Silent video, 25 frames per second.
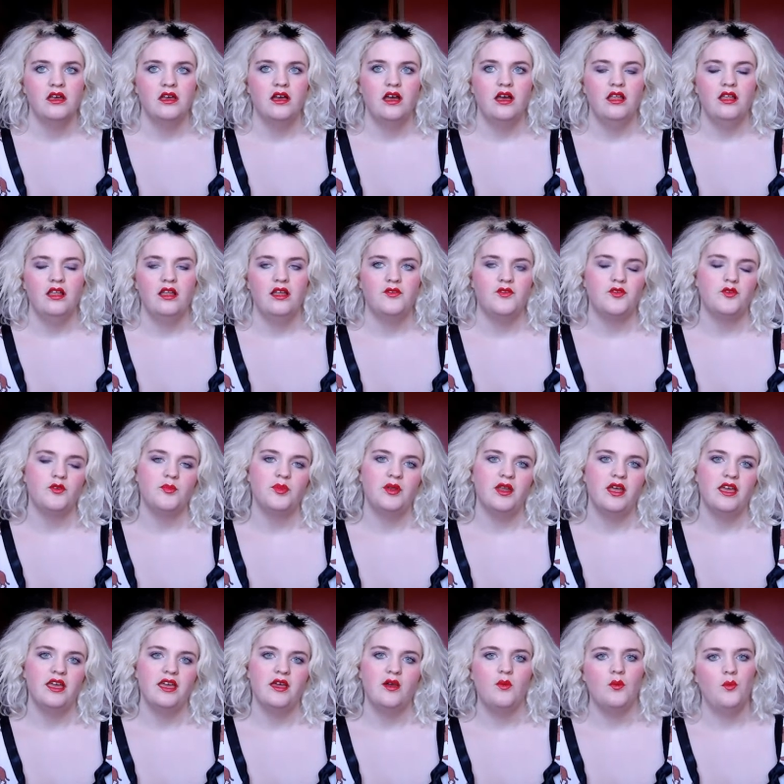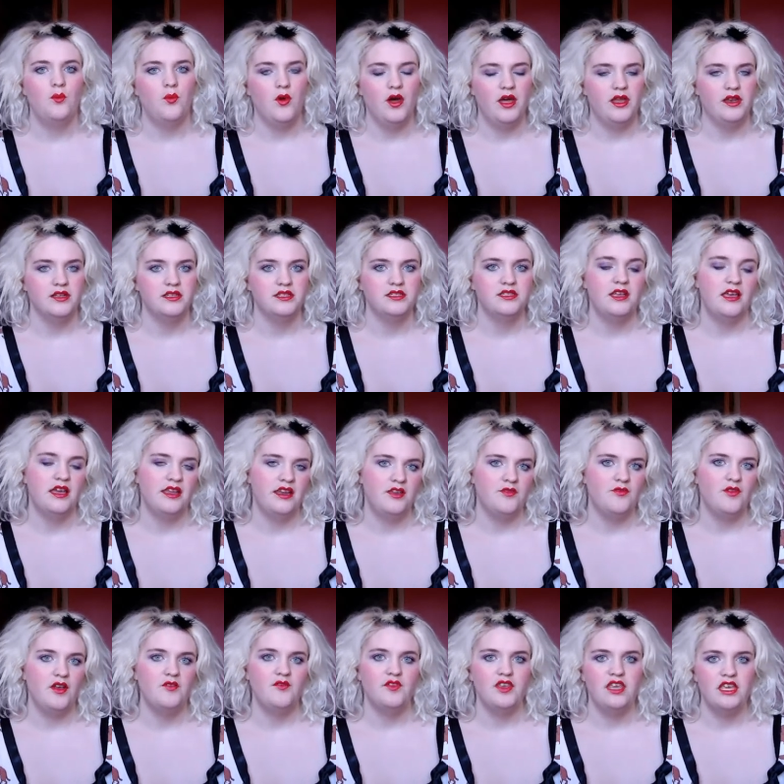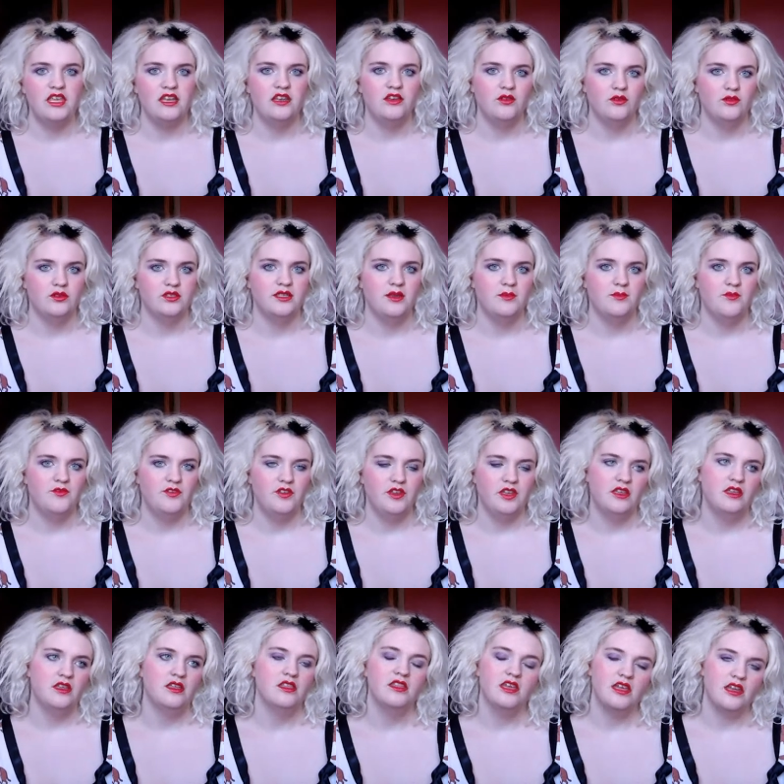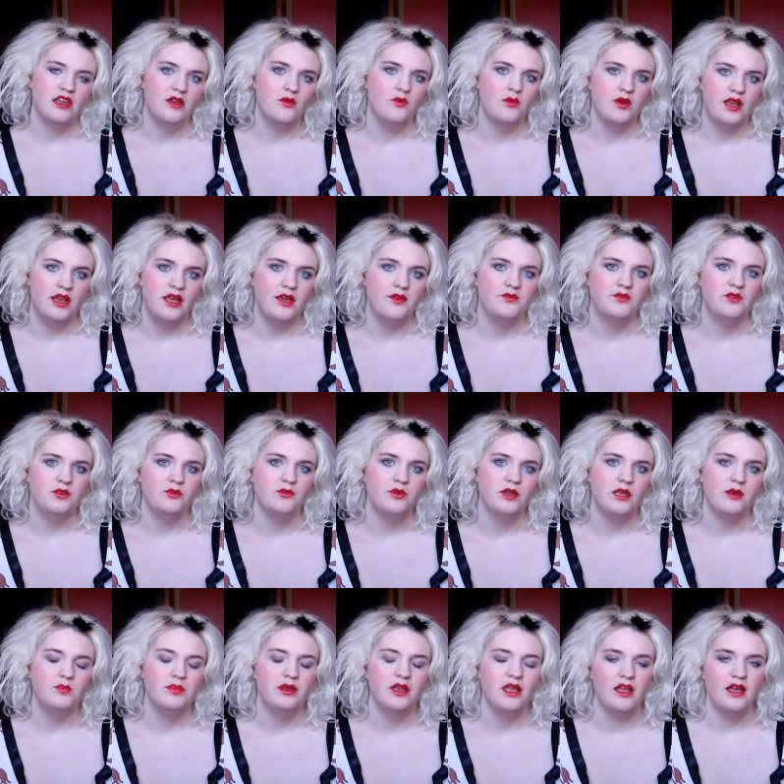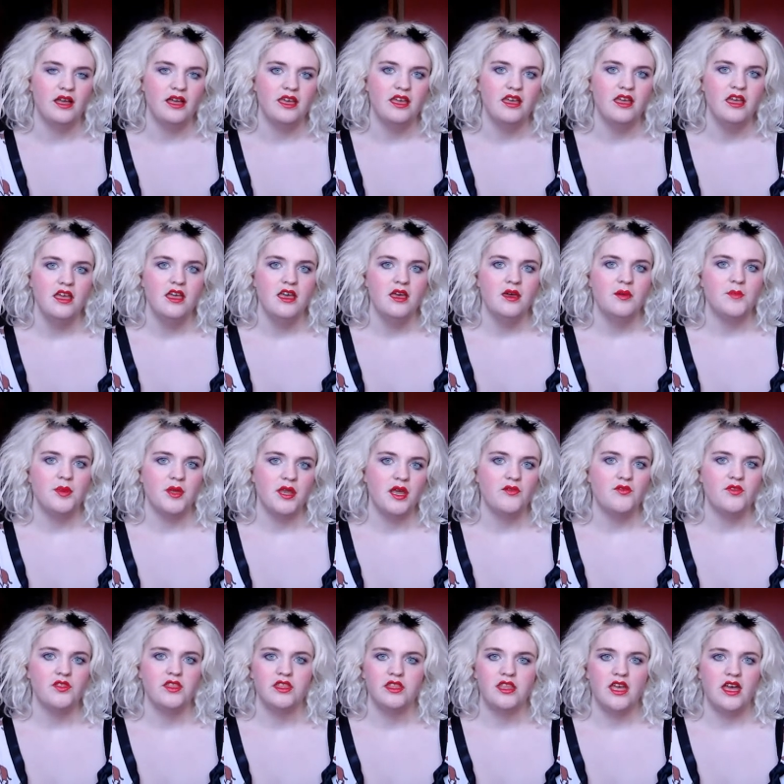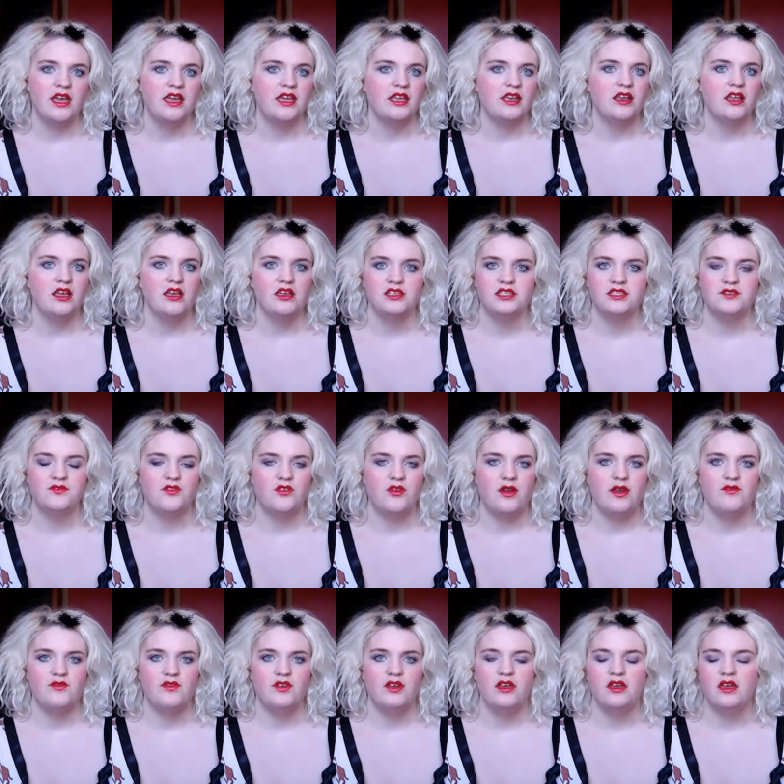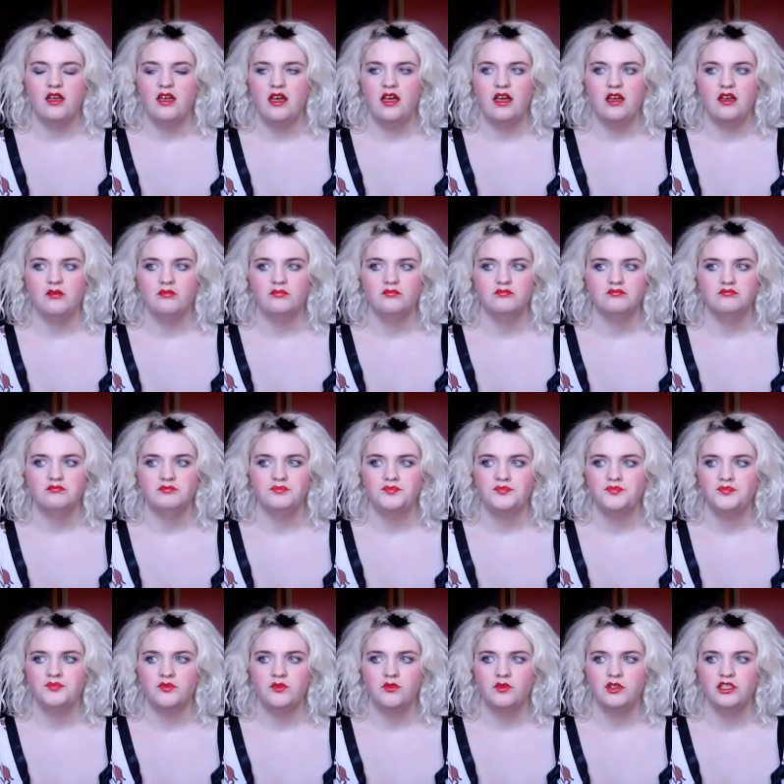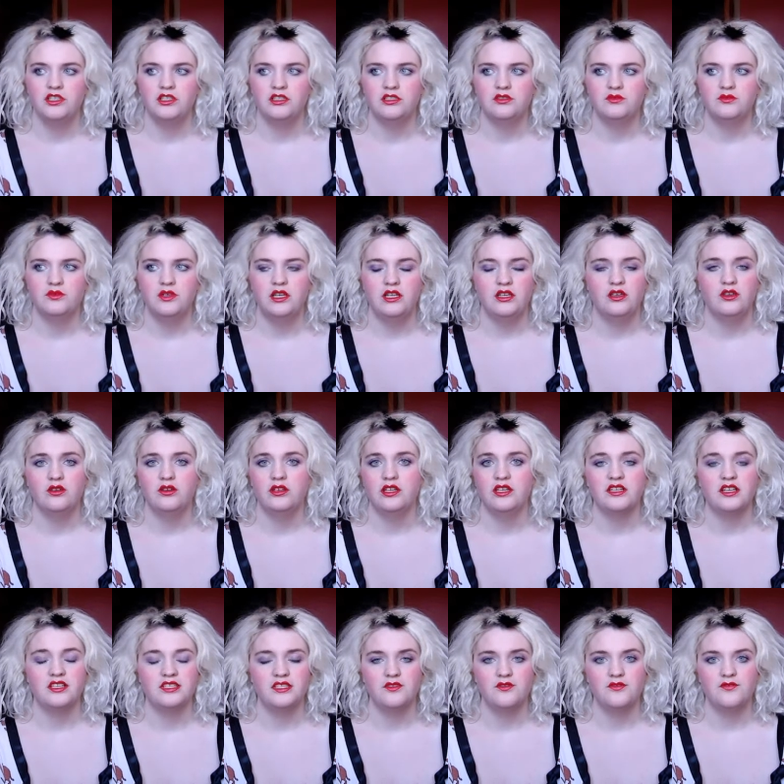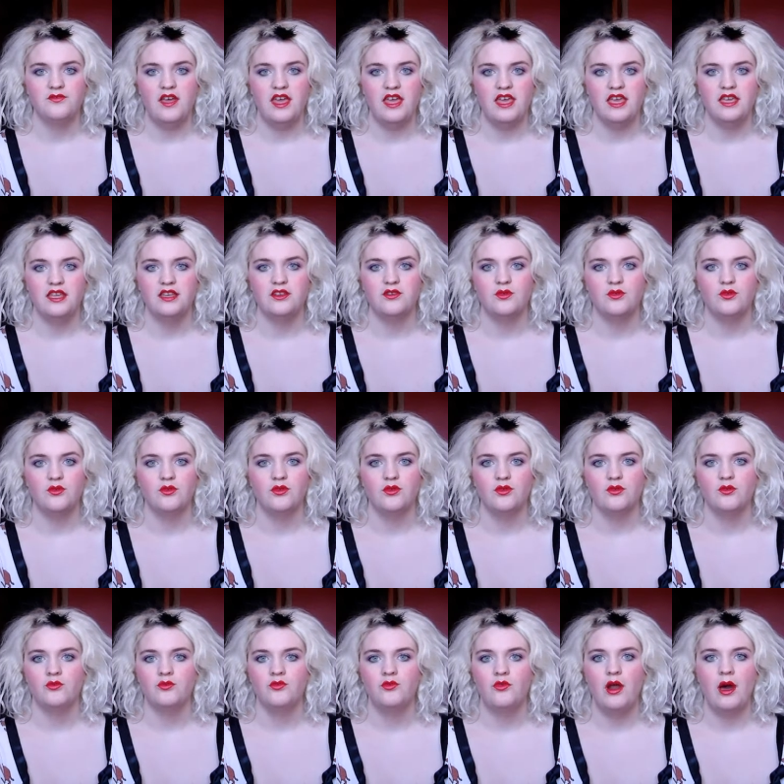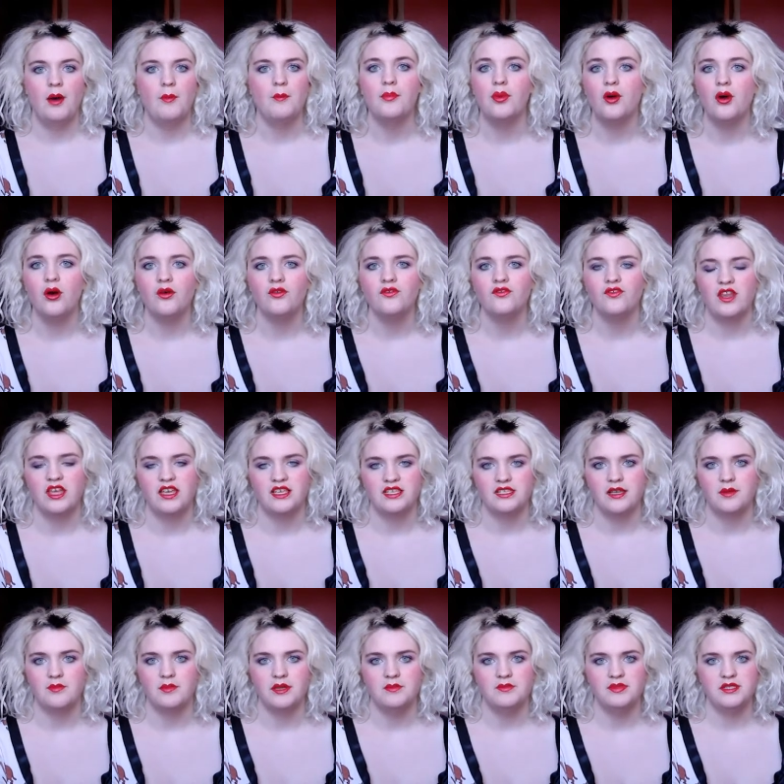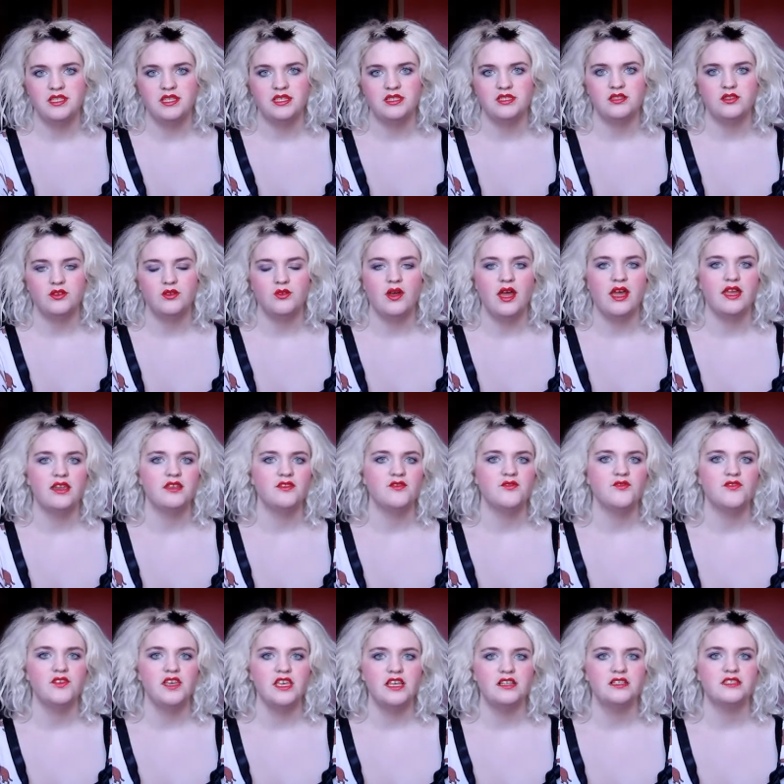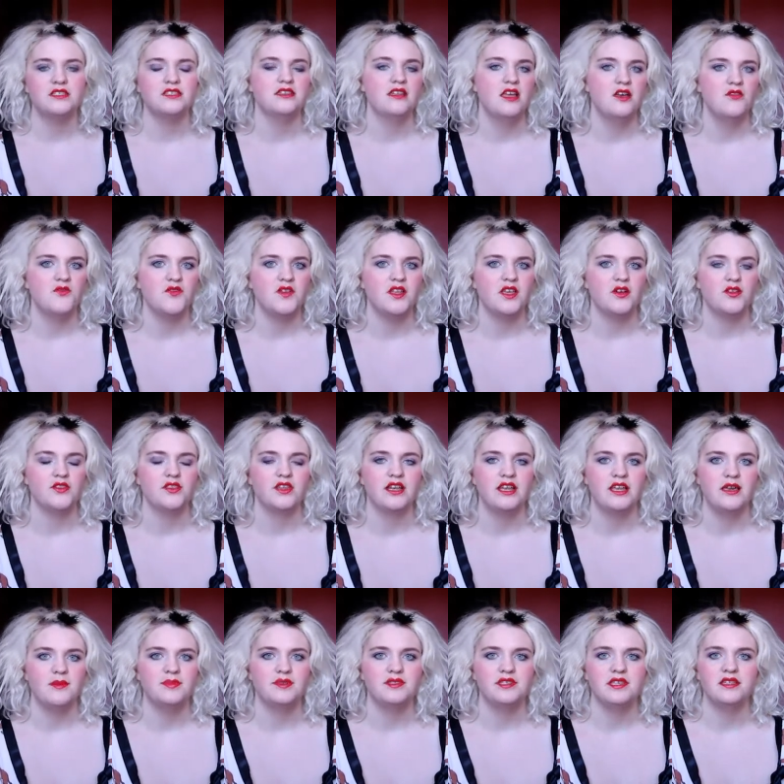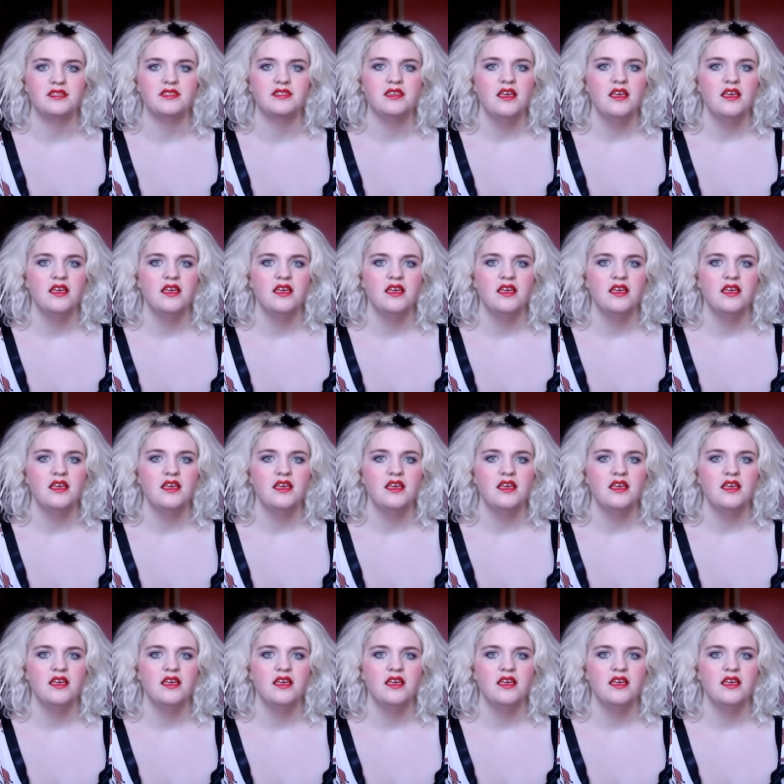have to apply it once, and if I've eaten or something, then I will have to reapply. But other than that, it lasts forever. Which is really good. It doesn't fade or rub off like some lipsticks do, and it feels lovely on the lips.